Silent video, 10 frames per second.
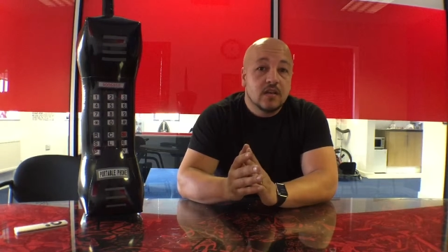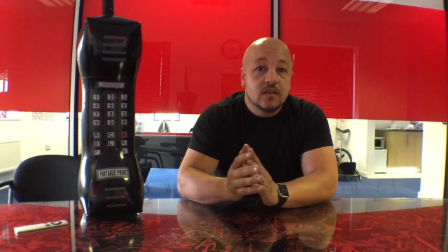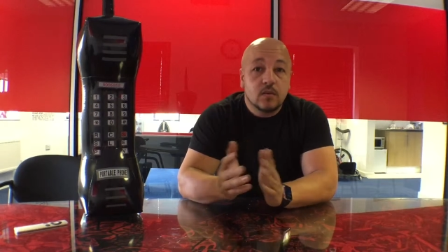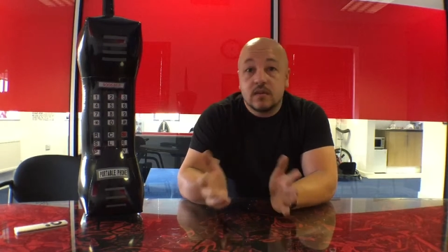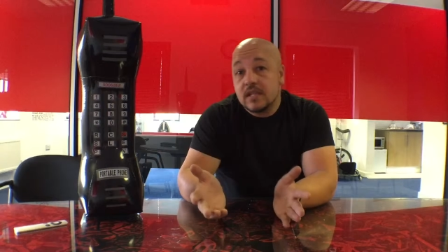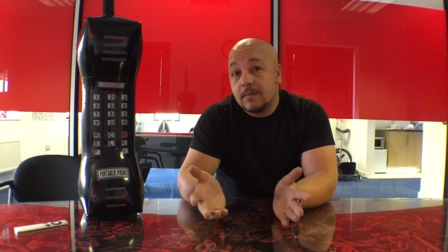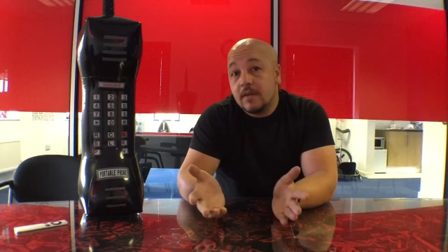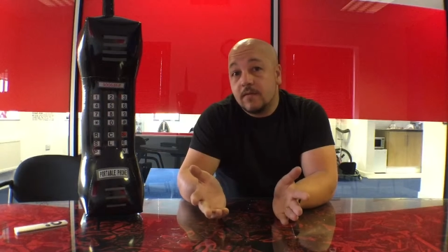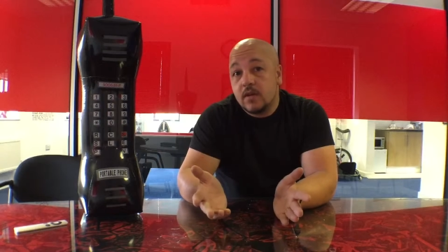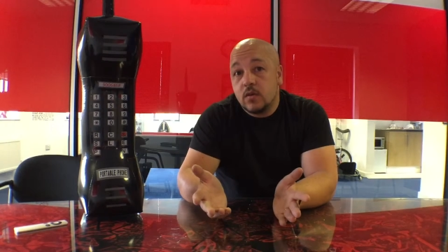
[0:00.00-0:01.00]
So what does that
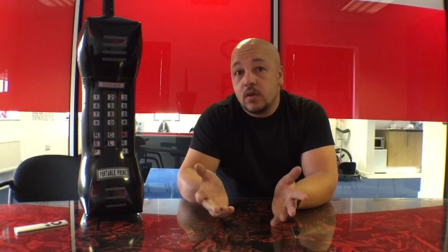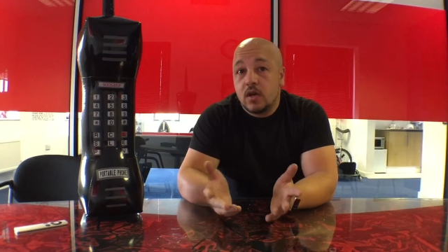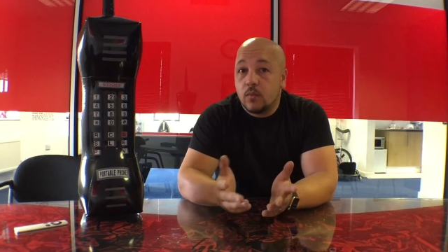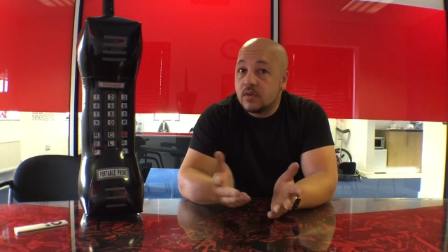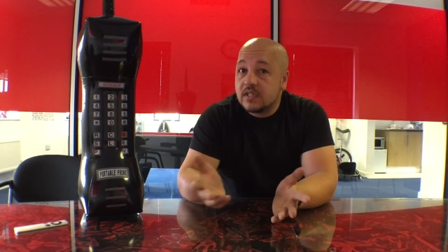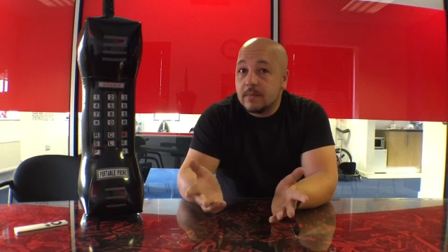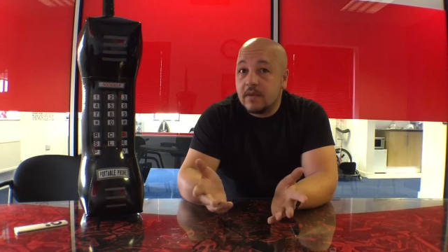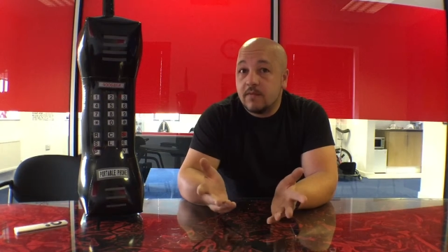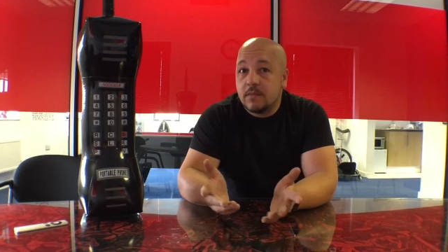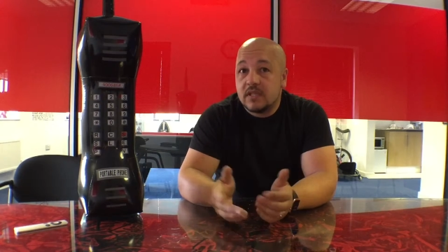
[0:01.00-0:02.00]
mean for you, and what does that
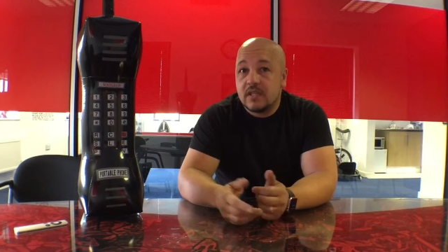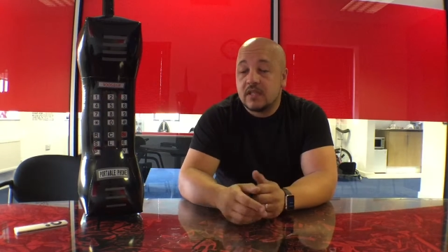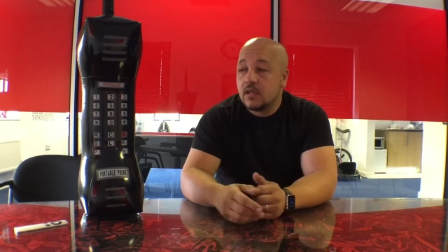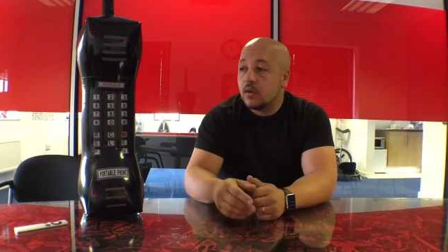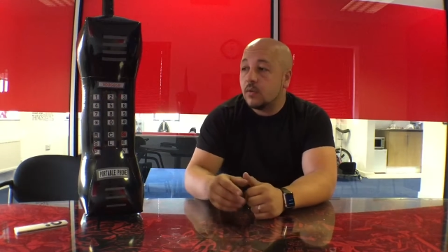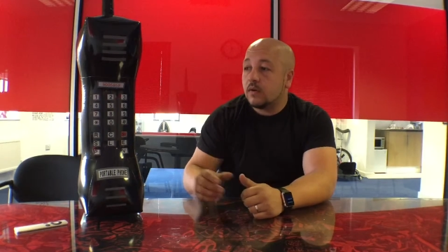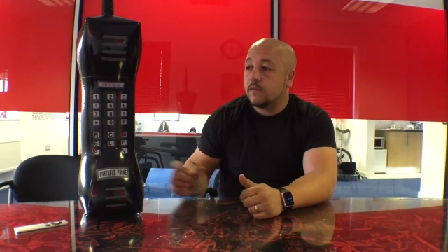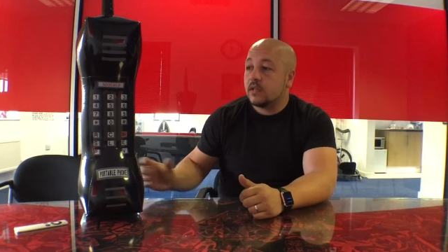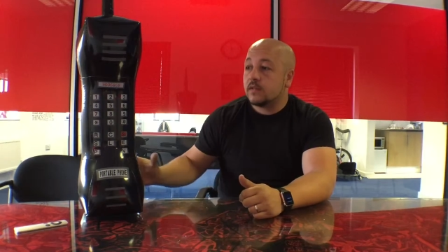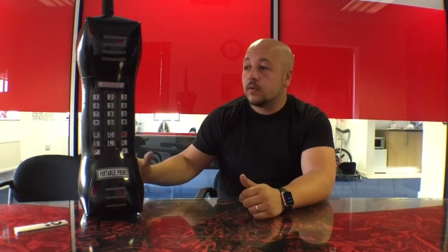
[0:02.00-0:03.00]
mean for business? Well,
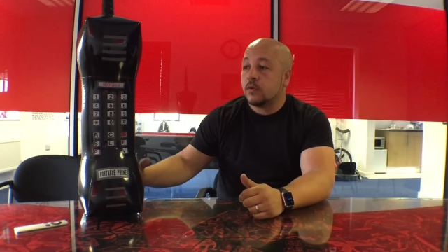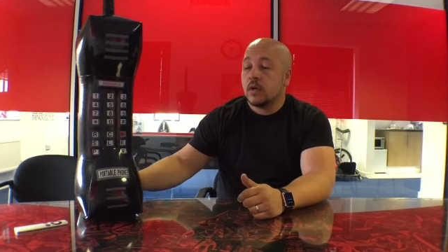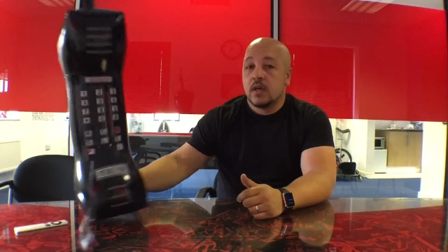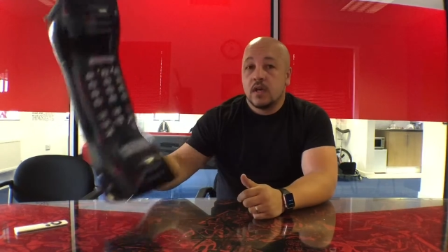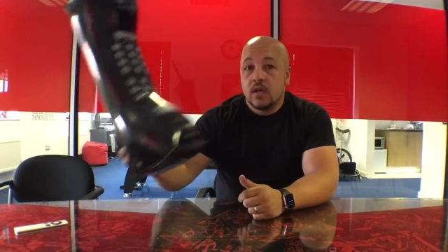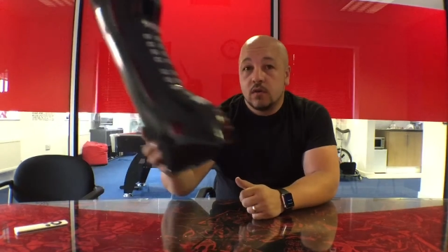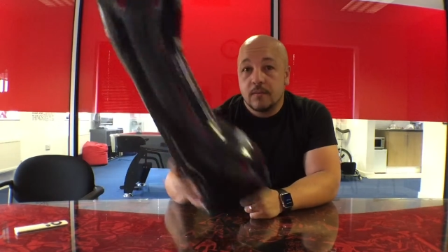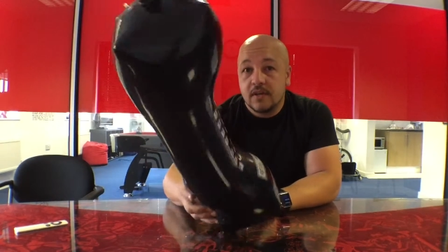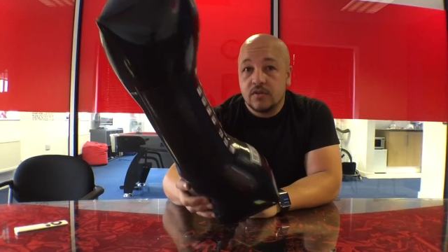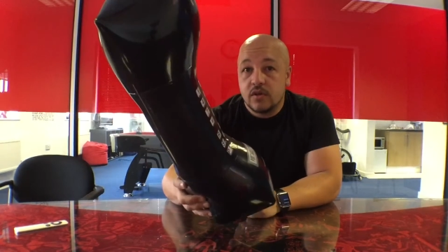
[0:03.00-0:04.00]
first of all, you
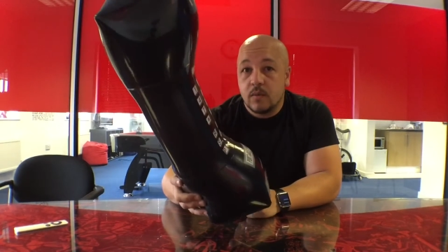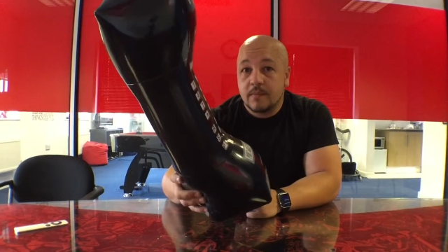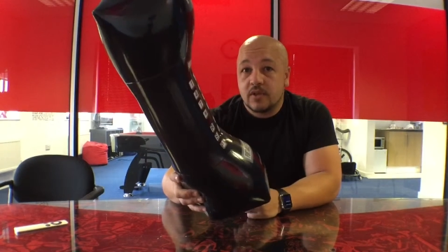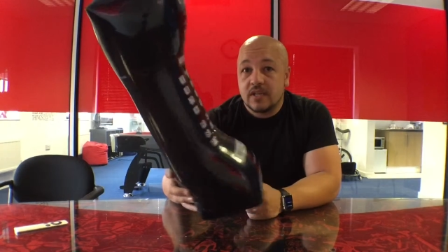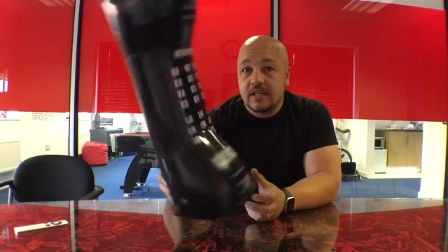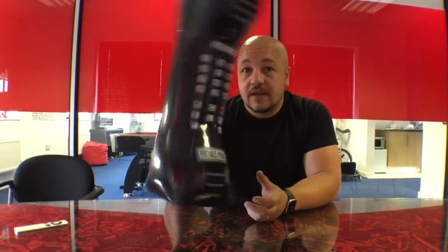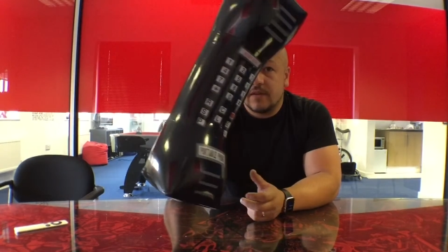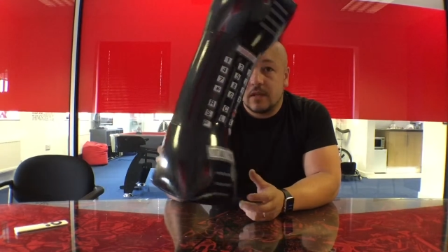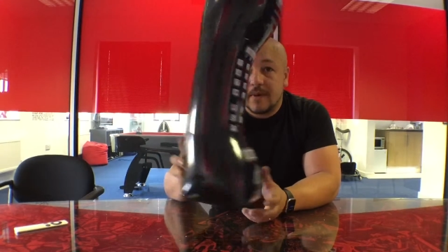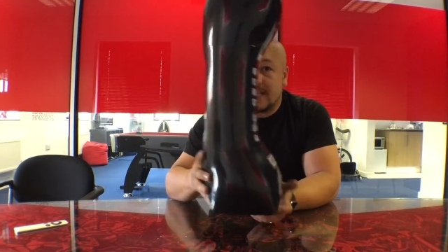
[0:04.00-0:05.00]
want to make sure your website isn't left
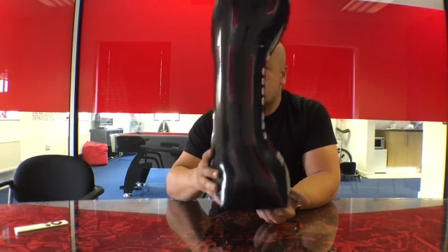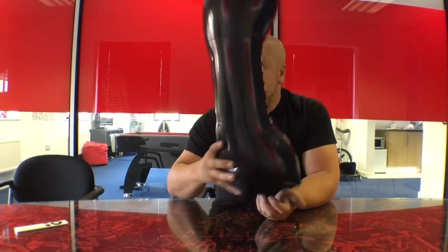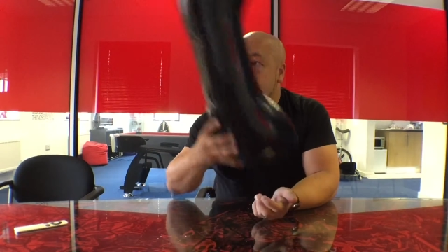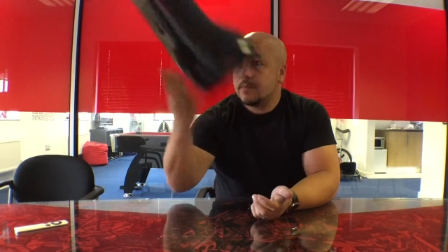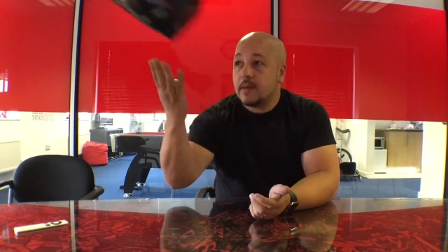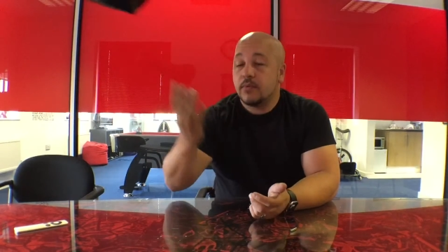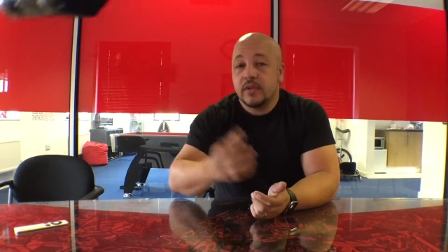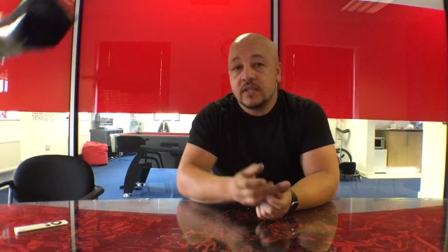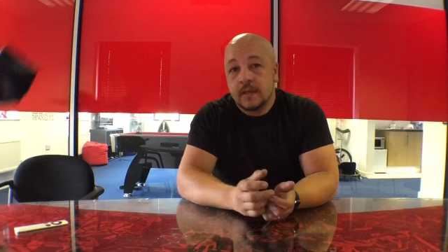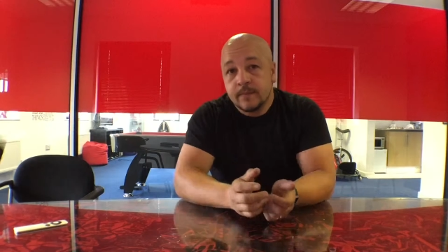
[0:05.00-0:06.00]
in the past with these bad
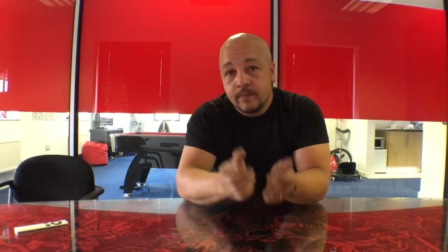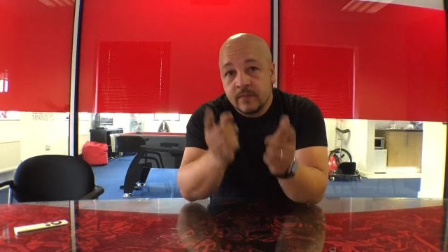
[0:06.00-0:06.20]
boys.